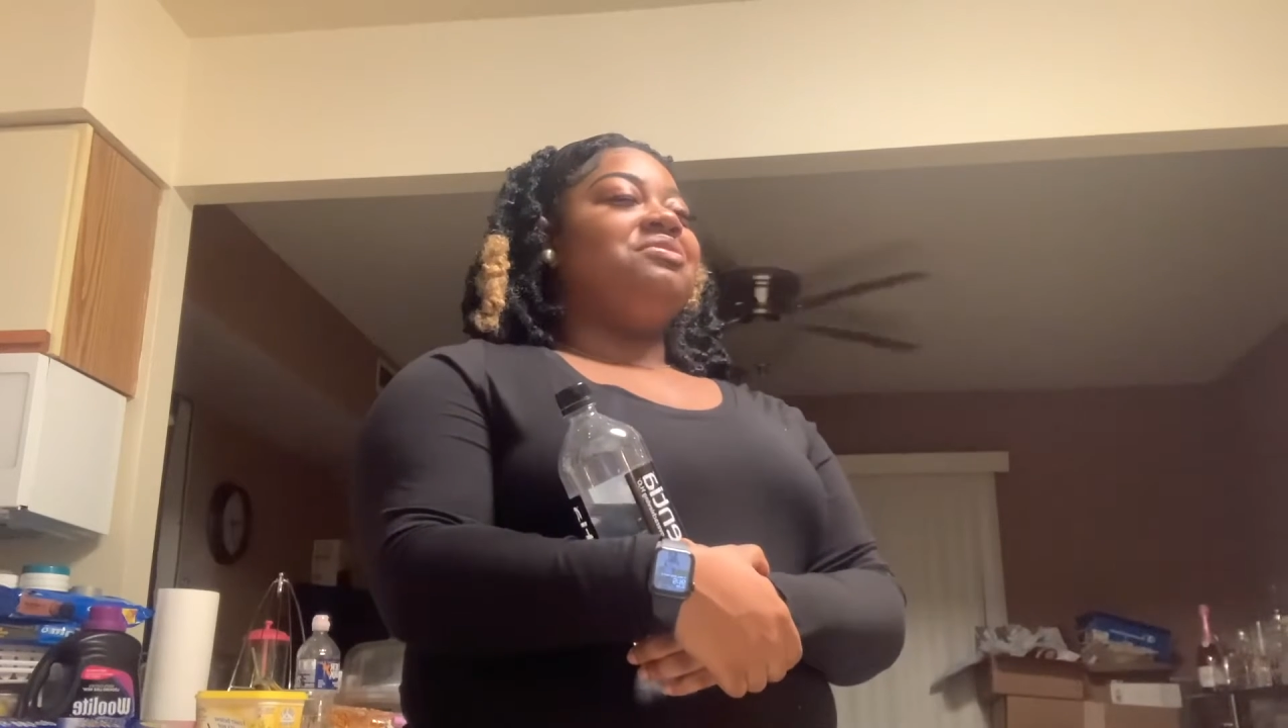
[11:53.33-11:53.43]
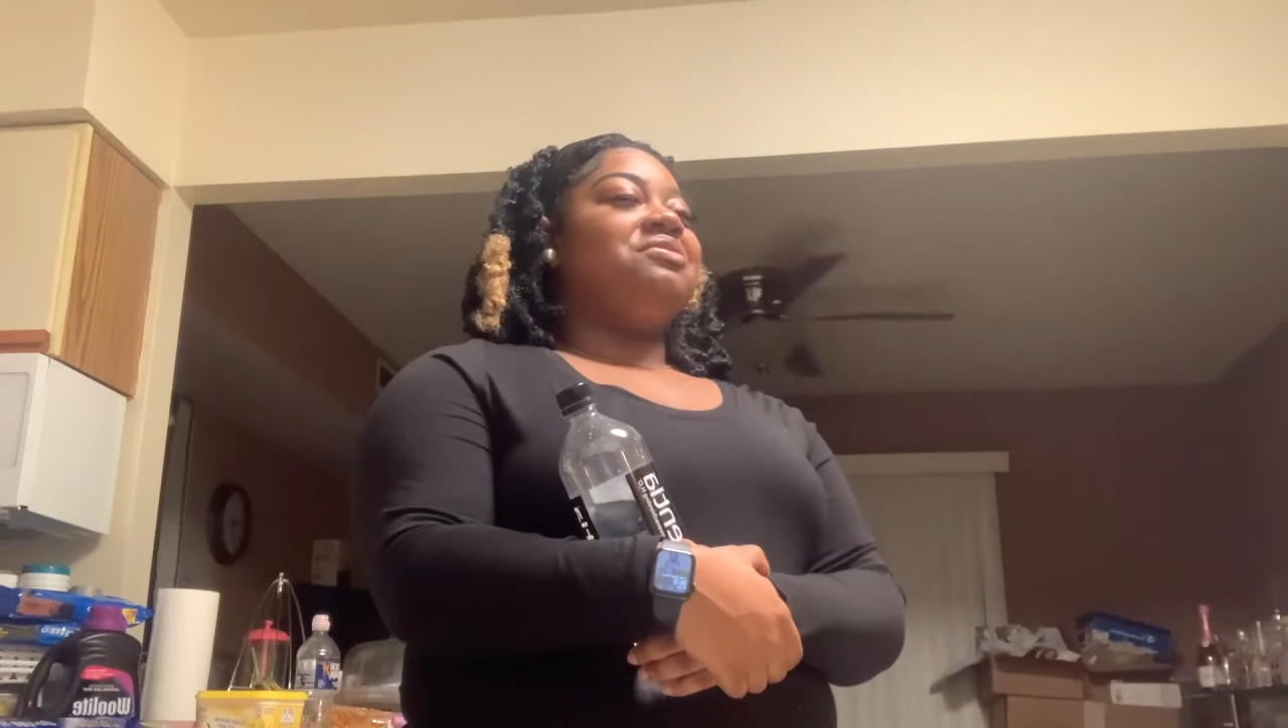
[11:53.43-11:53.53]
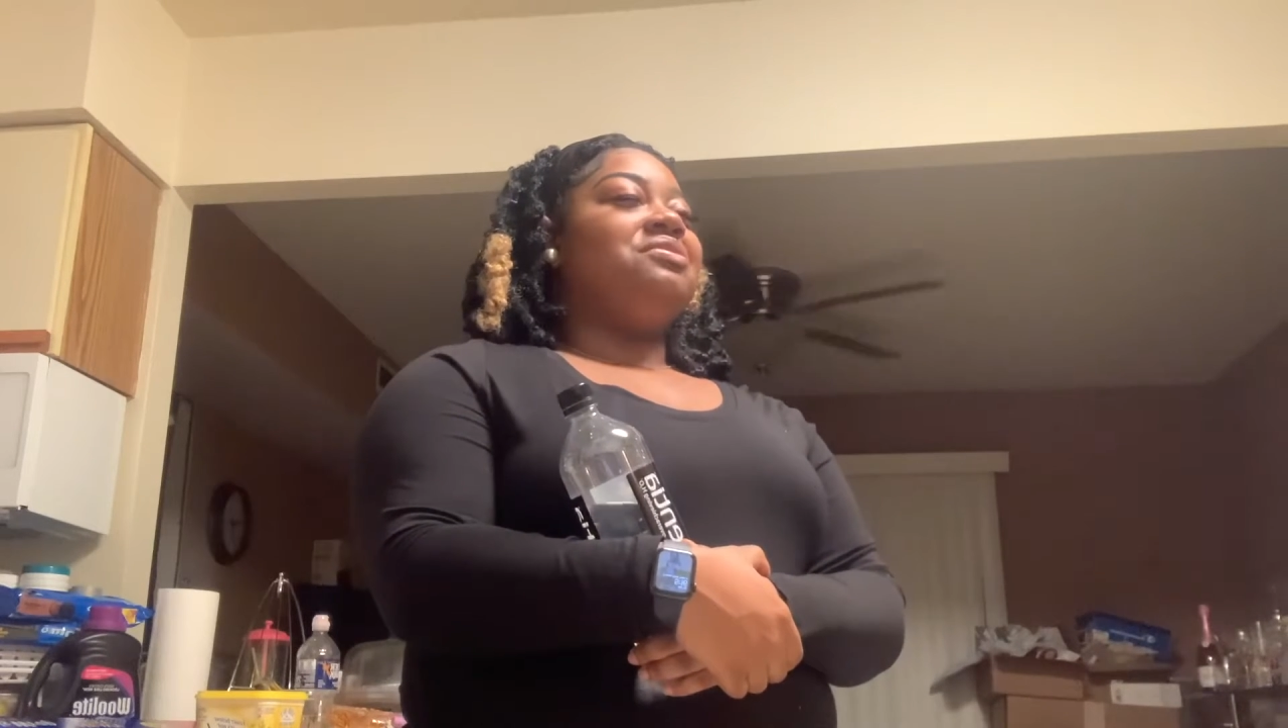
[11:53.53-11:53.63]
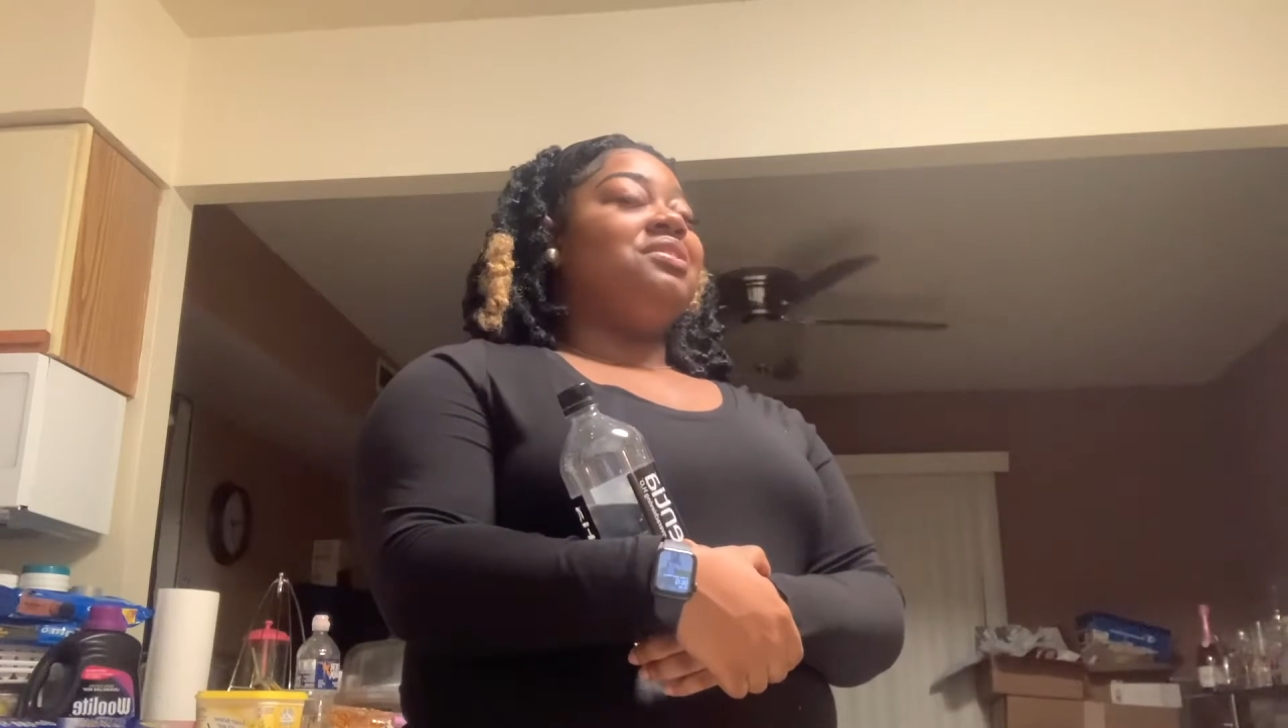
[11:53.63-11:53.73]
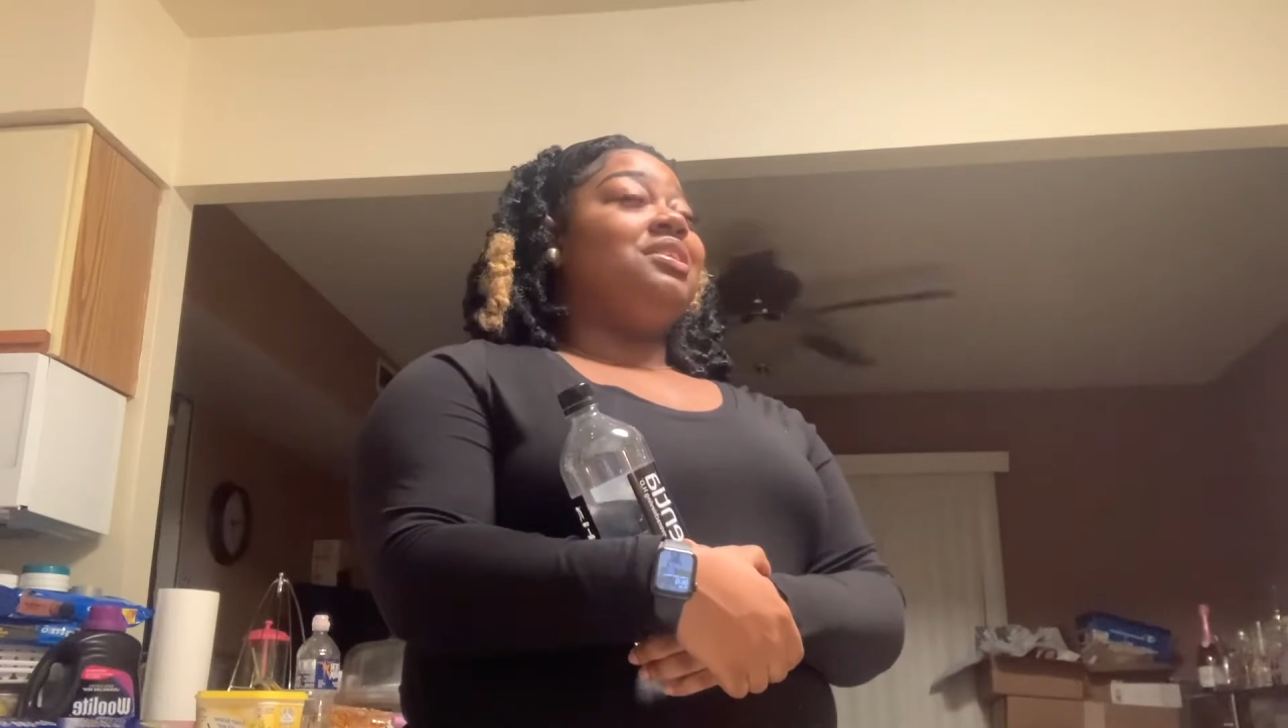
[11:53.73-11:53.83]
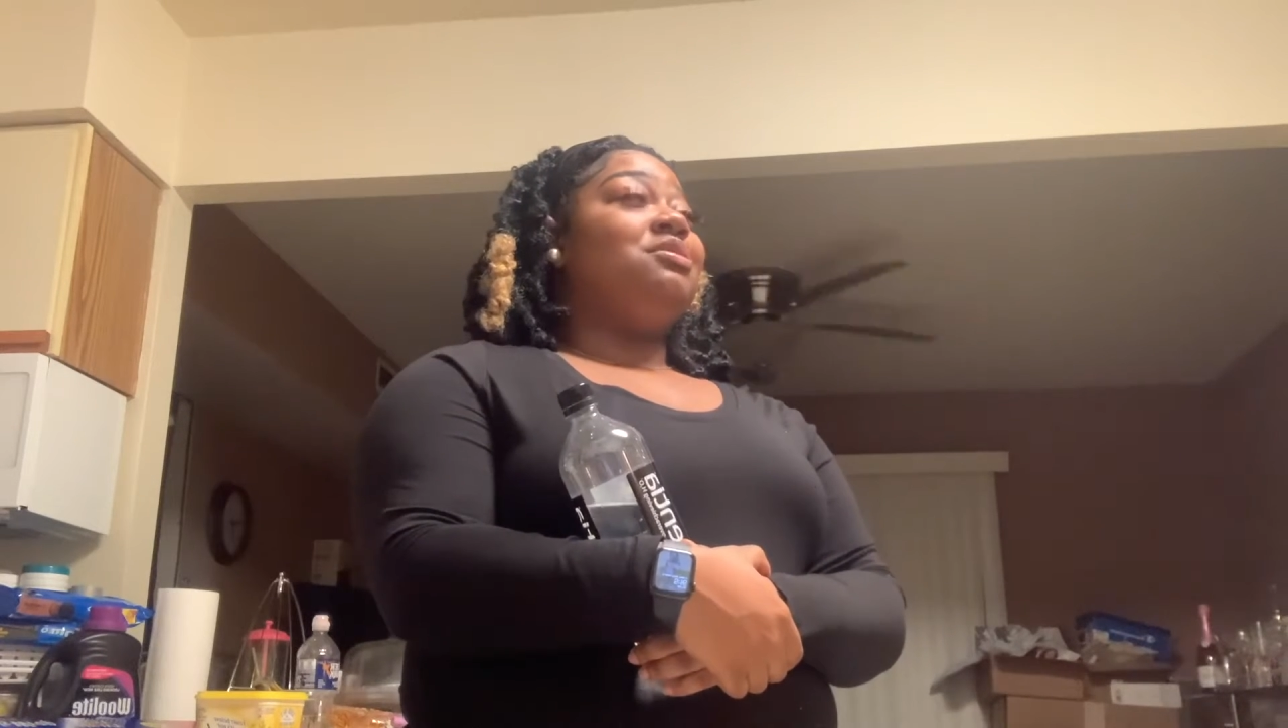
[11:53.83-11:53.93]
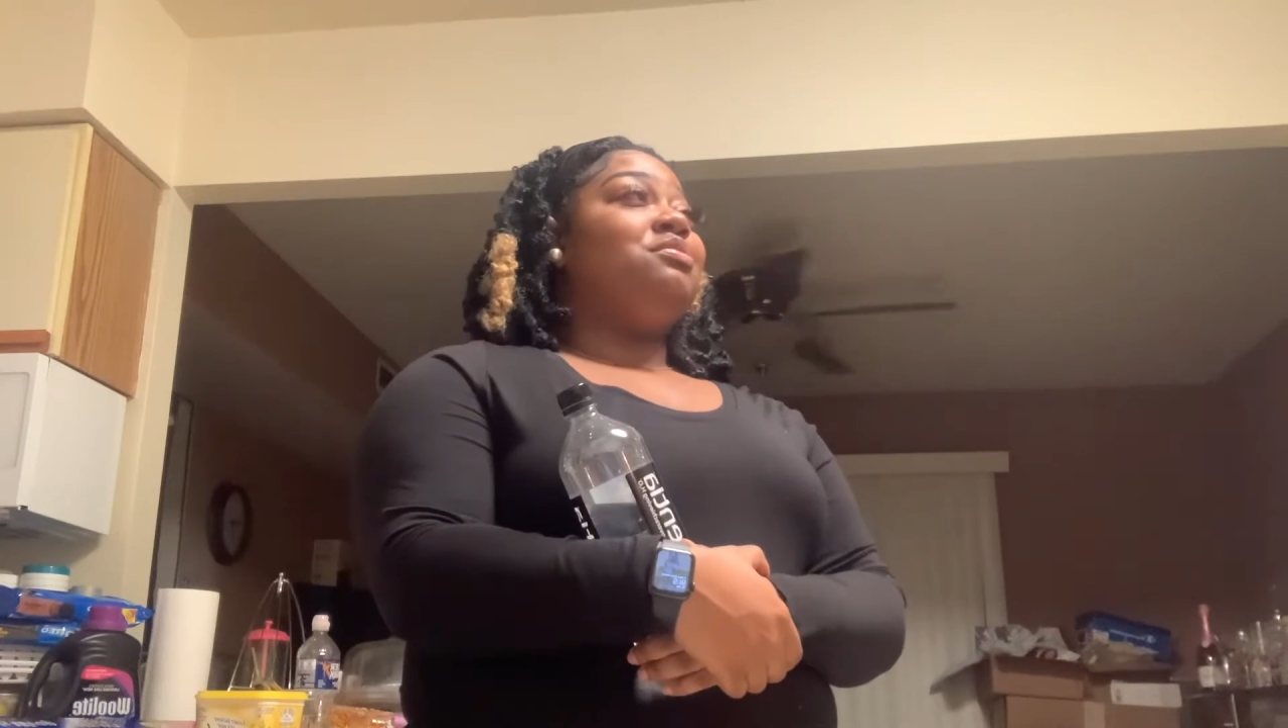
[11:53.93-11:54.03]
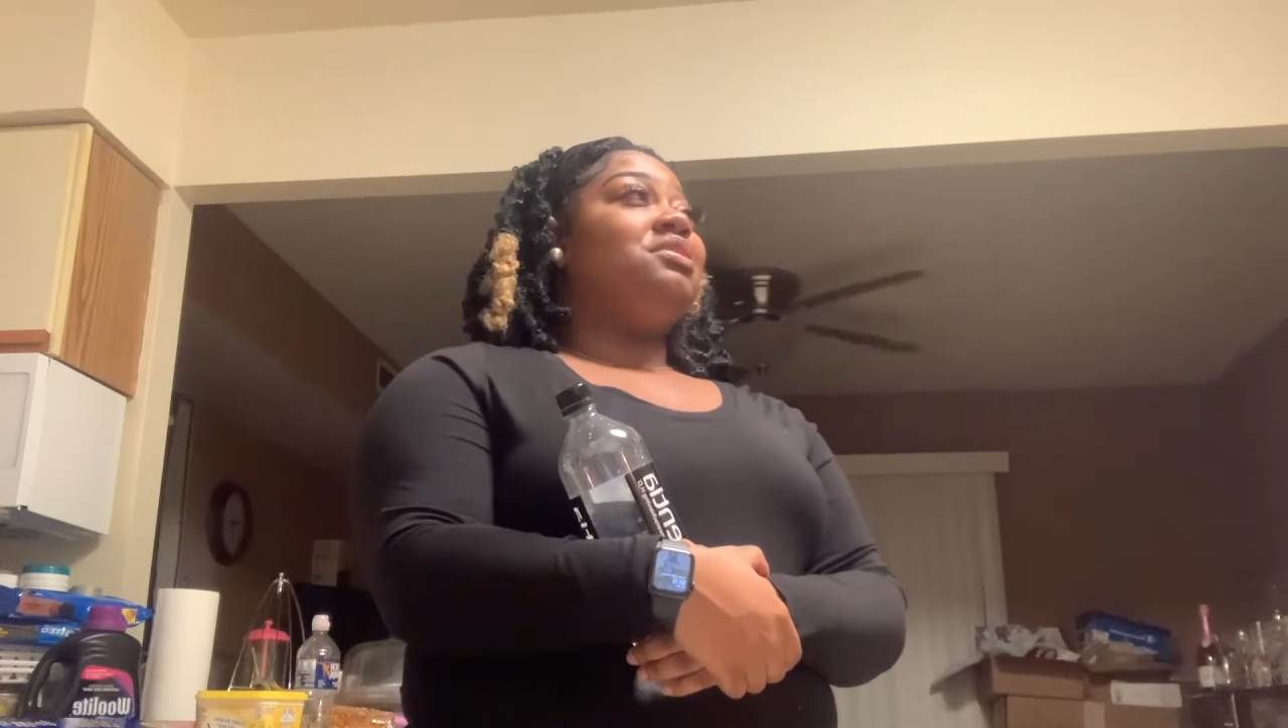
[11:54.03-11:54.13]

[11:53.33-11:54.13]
recording,